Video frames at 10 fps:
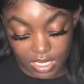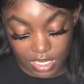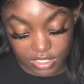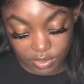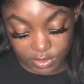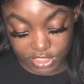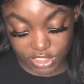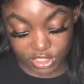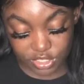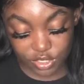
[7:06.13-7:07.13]
Next
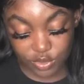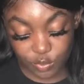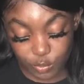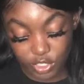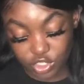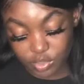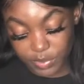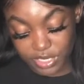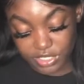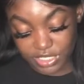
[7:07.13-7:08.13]
question: would you
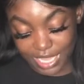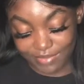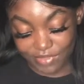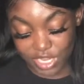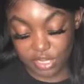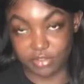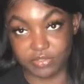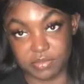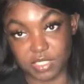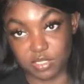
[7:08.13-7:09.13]
purchase a vendor
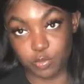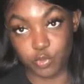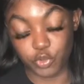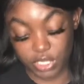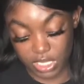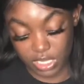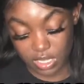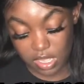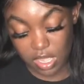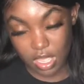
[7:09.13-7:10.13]
from someone
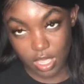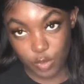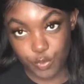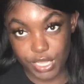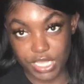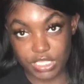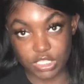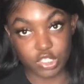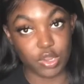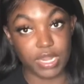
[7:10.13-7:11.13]
when
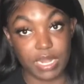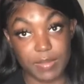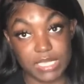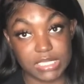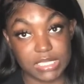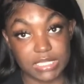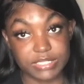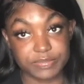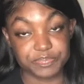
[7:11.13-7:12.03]
starting a business?